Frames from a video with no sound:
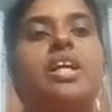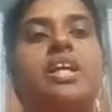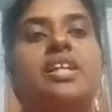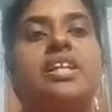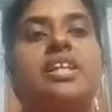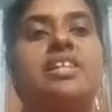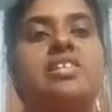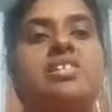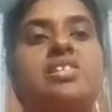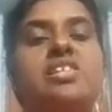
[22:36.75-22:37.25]

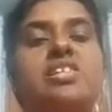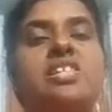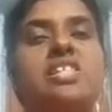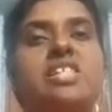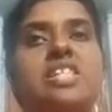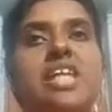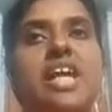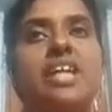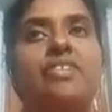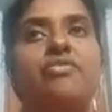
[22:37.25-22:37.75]
Next is
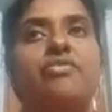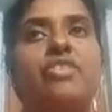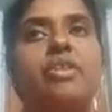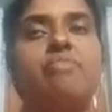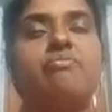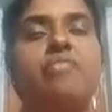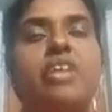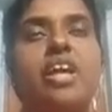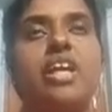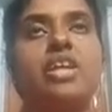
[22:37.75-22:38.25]
start,
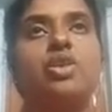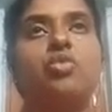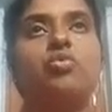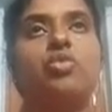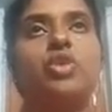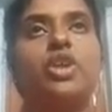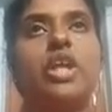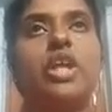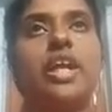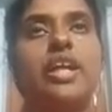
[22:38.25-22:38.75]
from where you
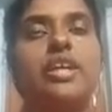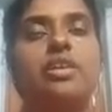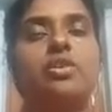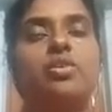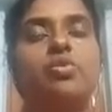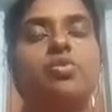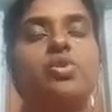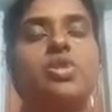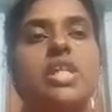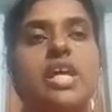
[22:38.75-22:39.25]
would like
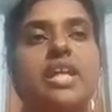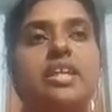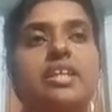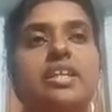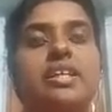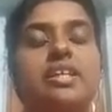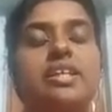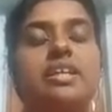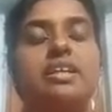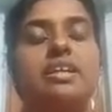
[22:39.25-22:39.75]
to start
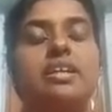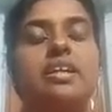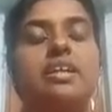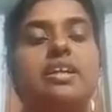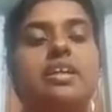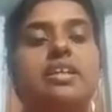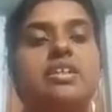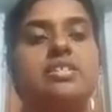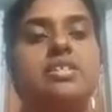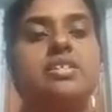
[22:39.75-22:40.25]

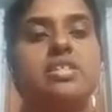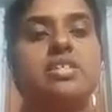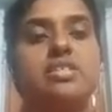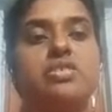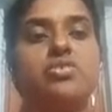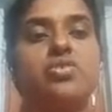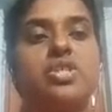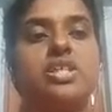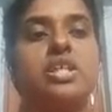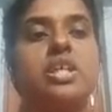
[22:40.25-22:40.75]
the
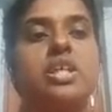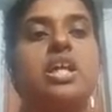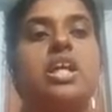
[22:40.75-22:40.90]
search.